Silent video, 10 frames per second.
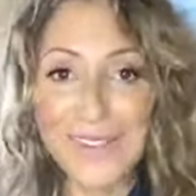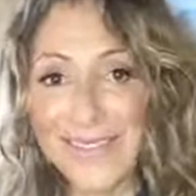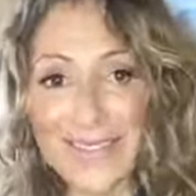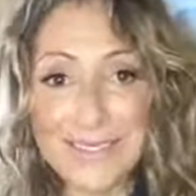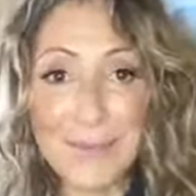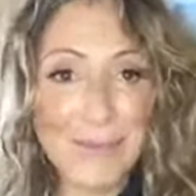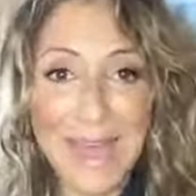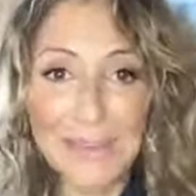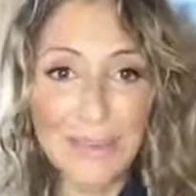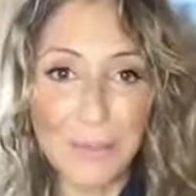That's the
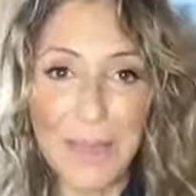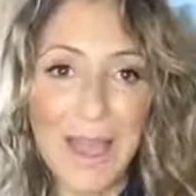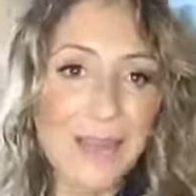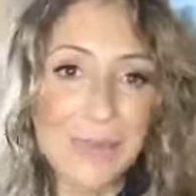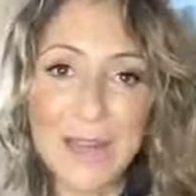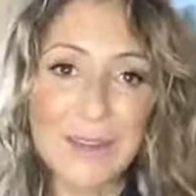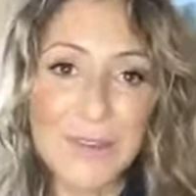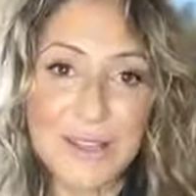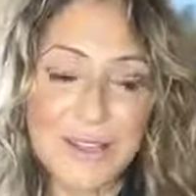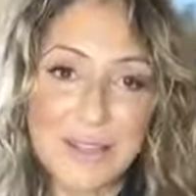magic behind
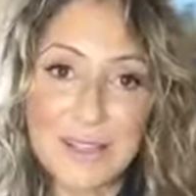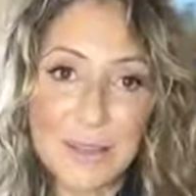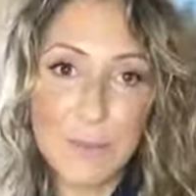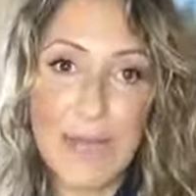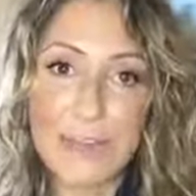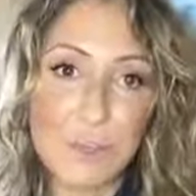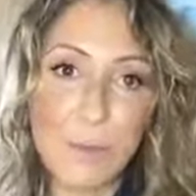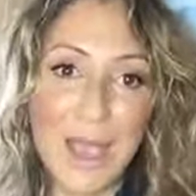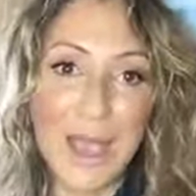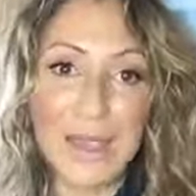manifesting. That's the magic
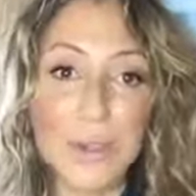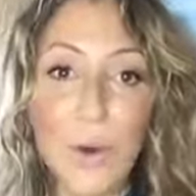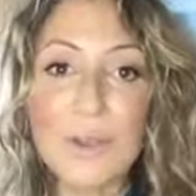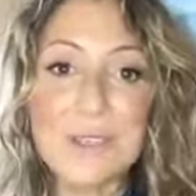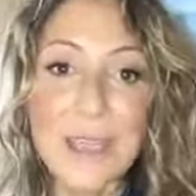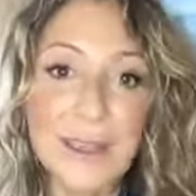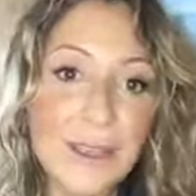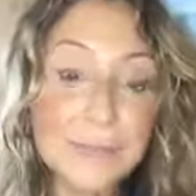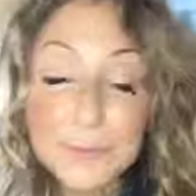behind goal setting